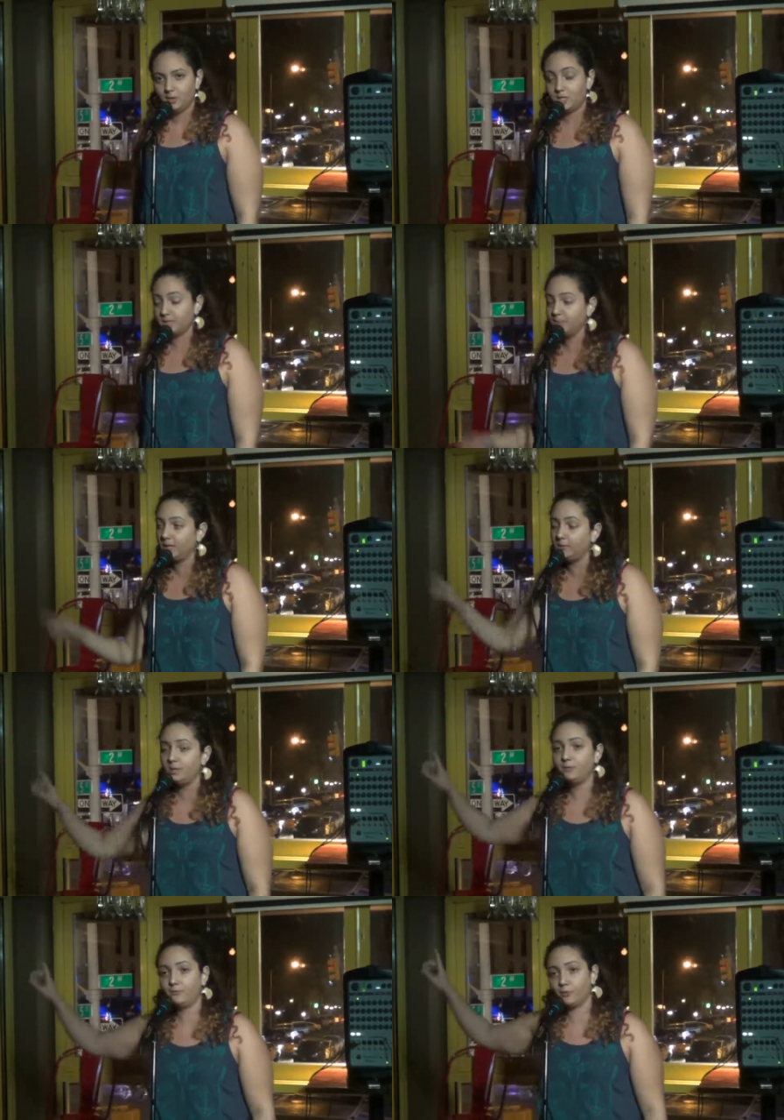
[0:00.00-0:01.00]
Yes, play
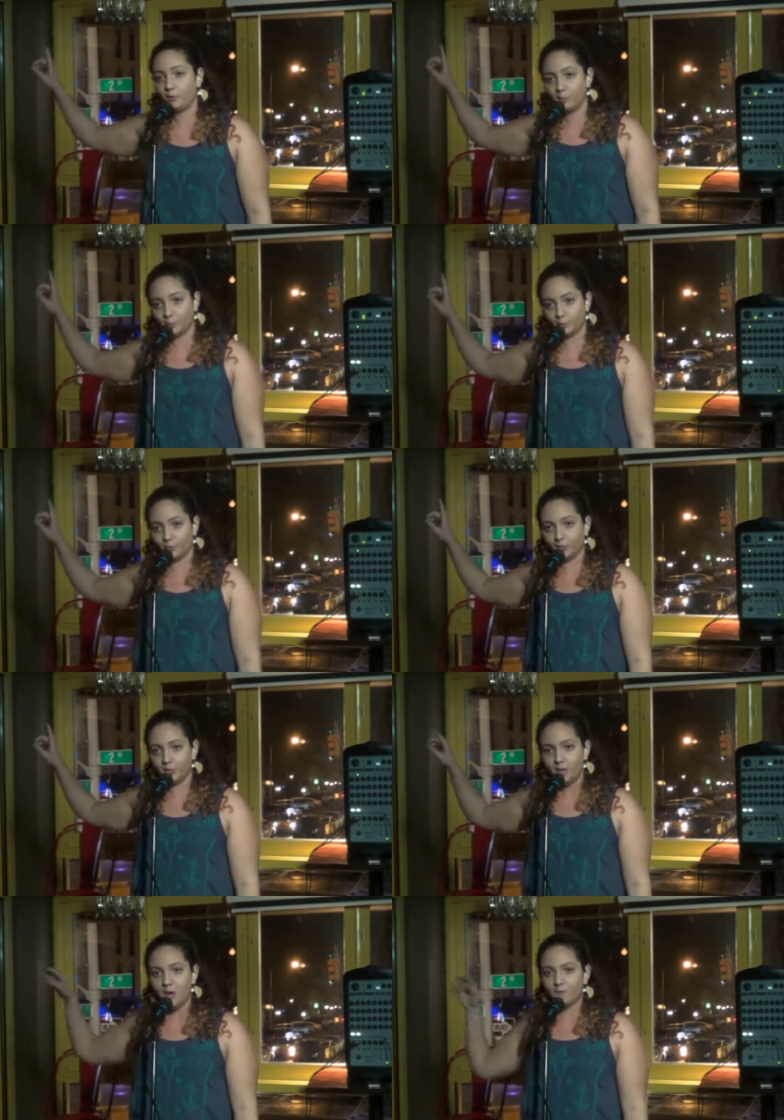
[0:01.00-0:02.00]
me for a moon,
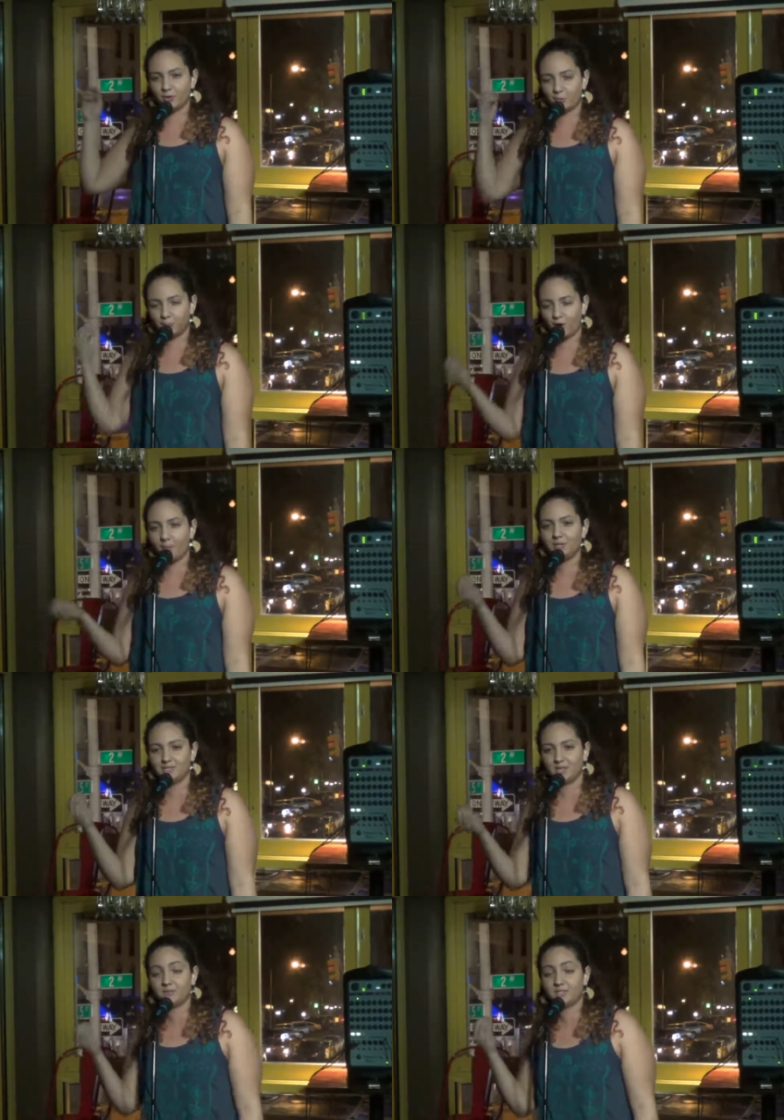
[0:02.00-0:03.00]
for the
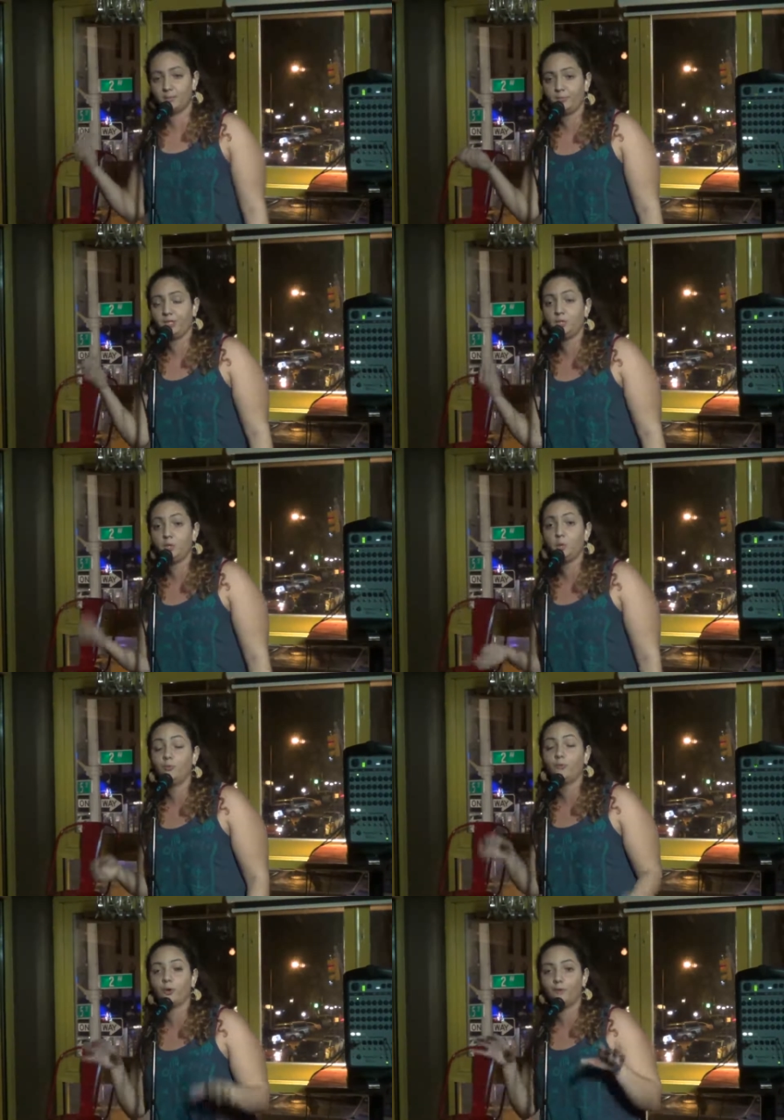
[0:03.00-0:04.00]
promise of something new,
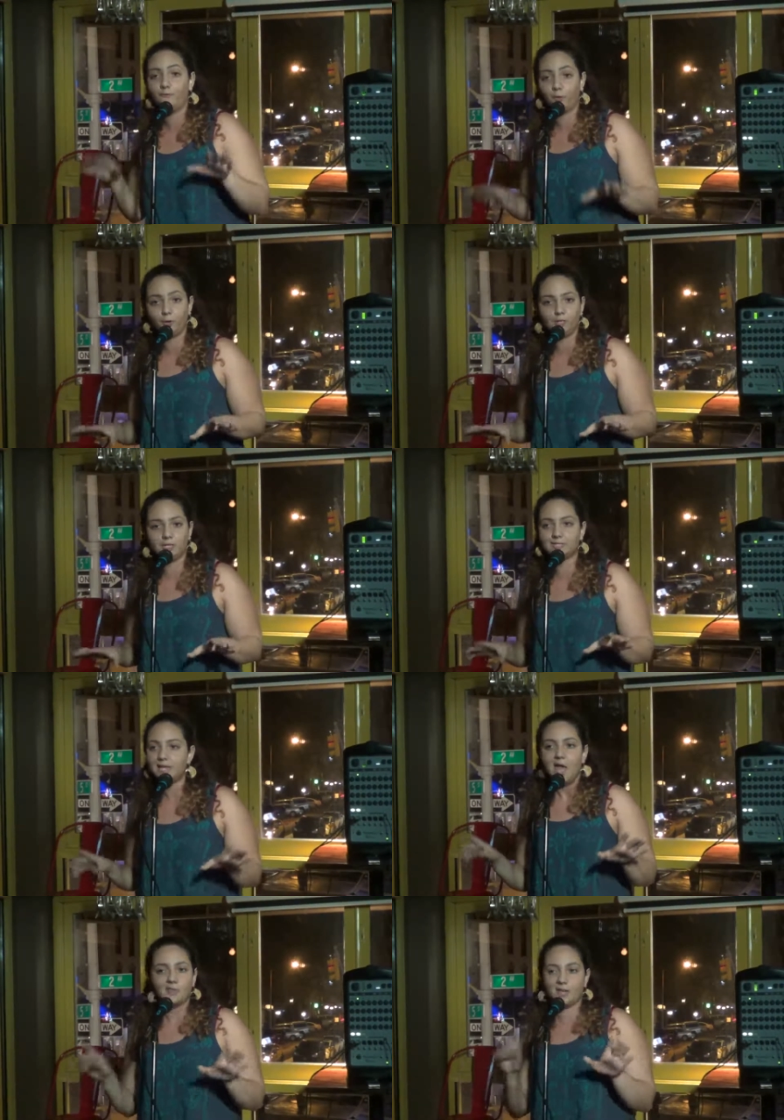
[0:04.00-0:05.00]
for a
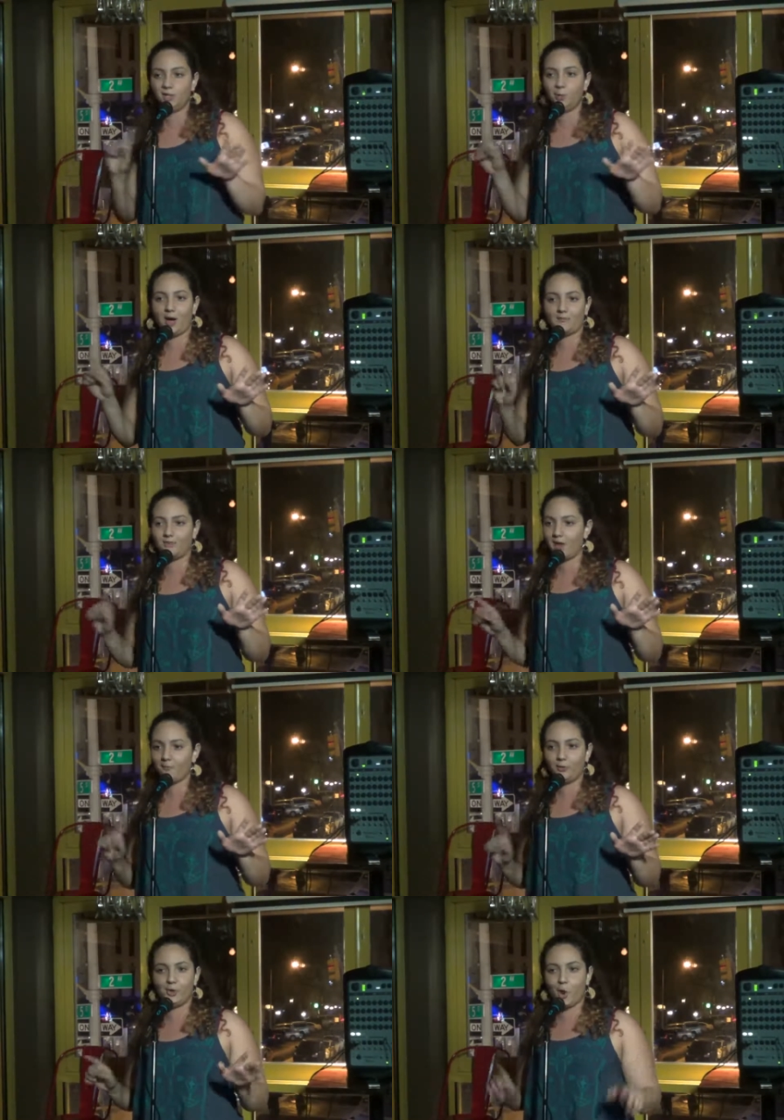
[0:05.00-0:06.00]
fullness that you have
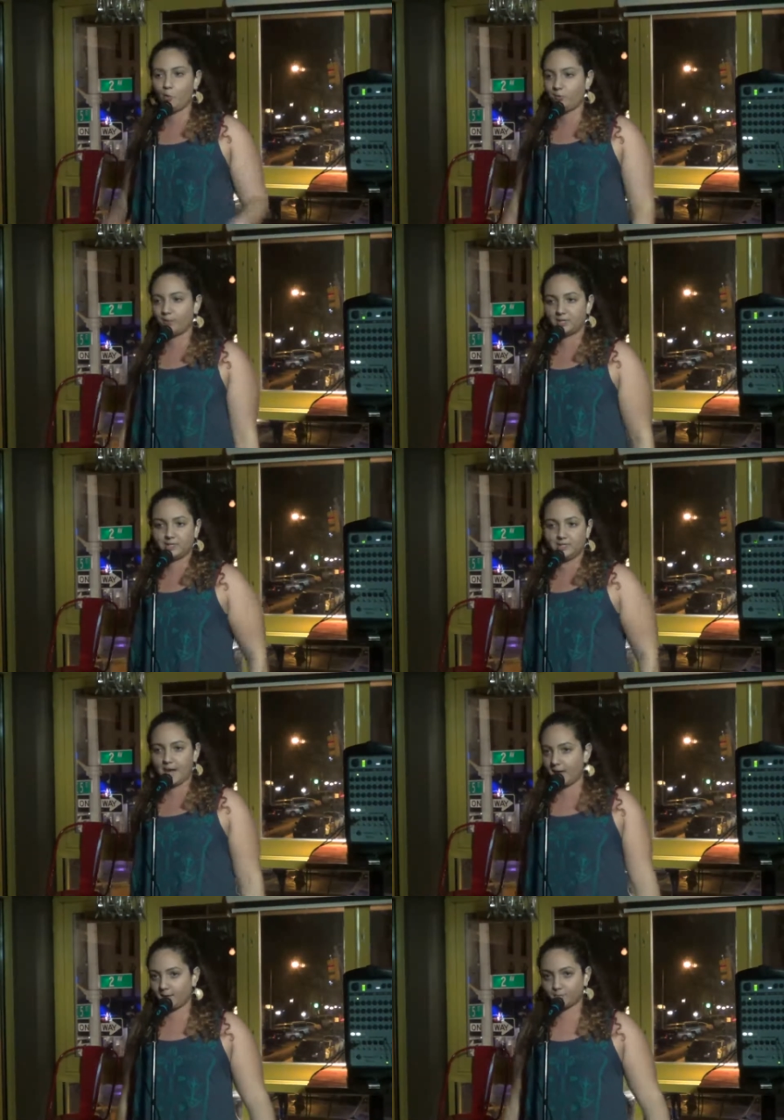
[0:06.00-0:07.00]
never known but
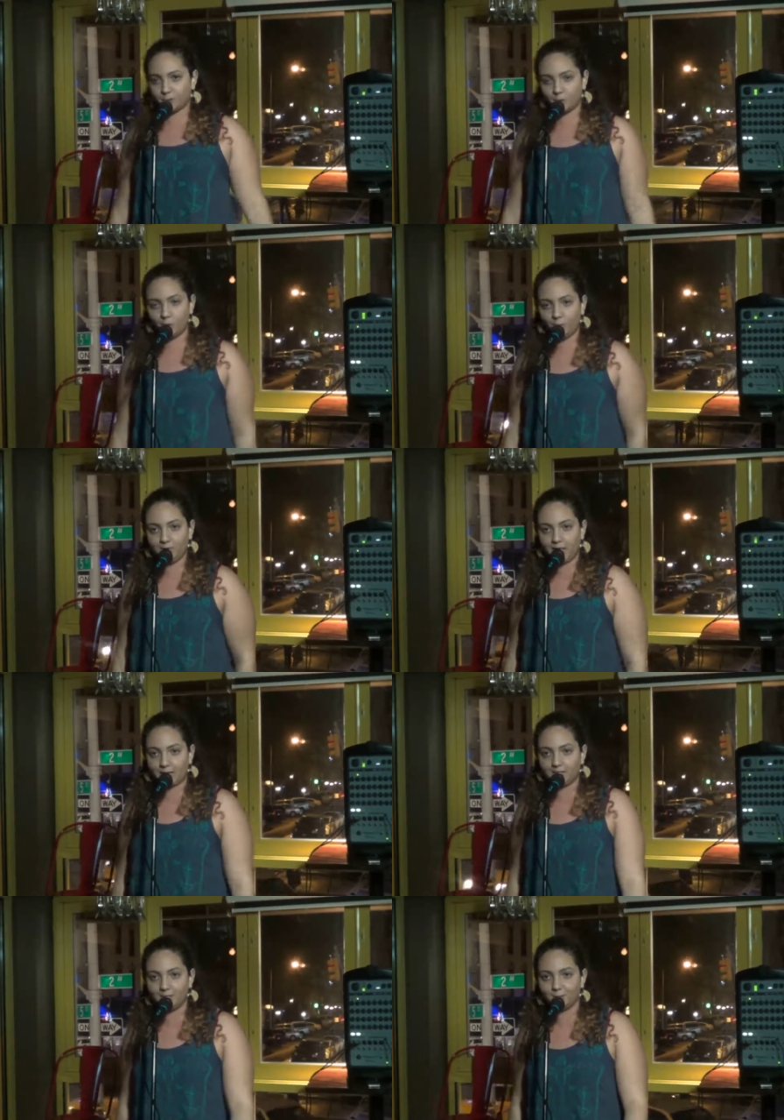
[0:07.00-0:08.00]
damn sure would
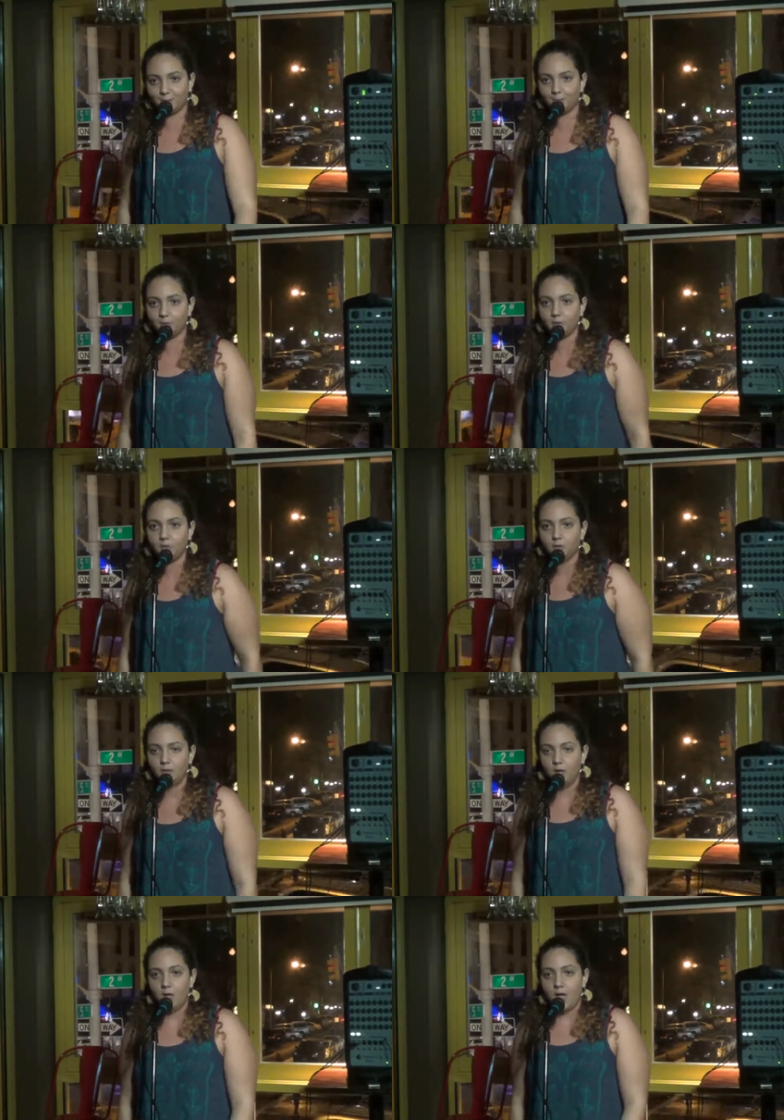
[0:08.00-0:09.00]
like to. Mm -hmm.